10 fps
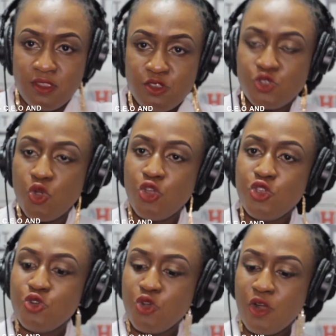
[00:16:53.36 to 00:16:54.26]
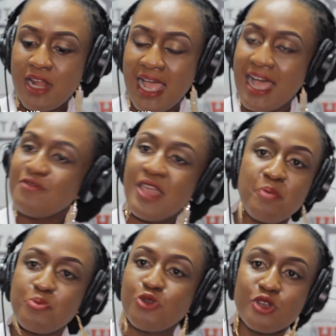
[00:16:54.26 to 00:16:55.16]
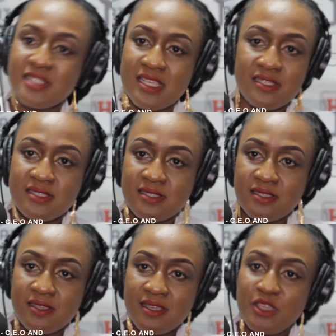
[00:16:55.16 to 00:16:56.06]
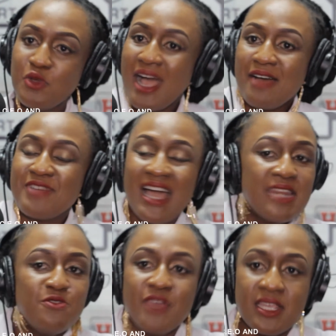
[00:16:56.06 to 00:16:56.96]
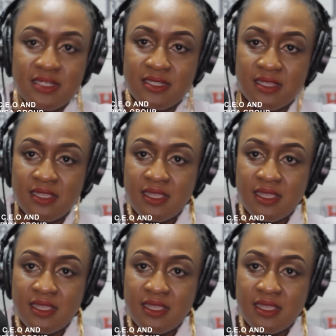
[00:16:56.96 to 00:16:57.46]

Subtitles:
So you don't have a process, you have an event.